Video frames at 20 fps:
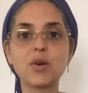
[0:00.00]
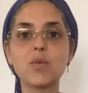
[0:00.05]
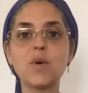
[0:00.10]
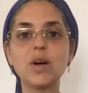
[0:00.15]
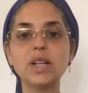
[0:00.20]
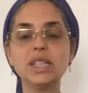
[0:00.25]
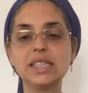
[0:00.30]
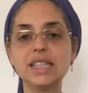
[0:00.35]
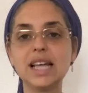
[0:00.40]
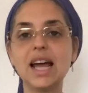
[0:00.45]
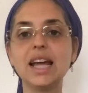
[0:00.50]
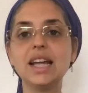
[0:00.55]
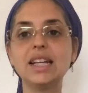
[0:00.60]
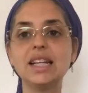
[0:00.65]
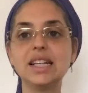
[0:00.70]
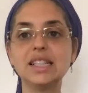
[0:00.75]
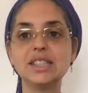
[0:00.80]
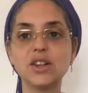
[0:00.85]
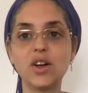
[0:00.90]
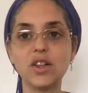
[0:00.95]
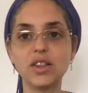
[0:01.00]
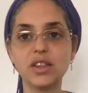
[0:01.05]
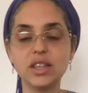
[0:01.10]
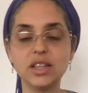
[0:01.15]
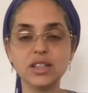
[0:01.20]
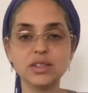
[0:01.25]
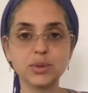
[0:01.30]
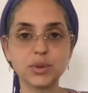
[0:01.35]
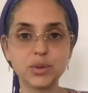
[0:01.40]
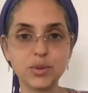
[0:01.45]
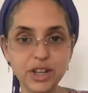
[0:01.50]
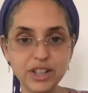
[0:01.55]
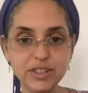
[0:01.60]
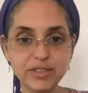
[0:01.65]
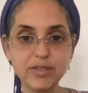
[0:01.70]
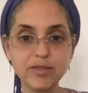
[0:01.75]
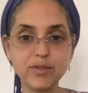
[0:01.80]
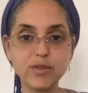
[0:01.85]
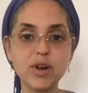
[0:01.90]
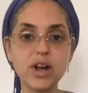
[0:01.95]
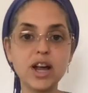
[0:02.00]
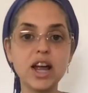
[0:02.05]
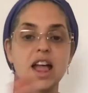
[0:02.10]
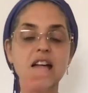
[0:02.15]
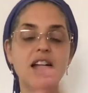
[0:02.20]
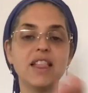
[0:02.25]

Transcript: One side is all the things we're grateful for.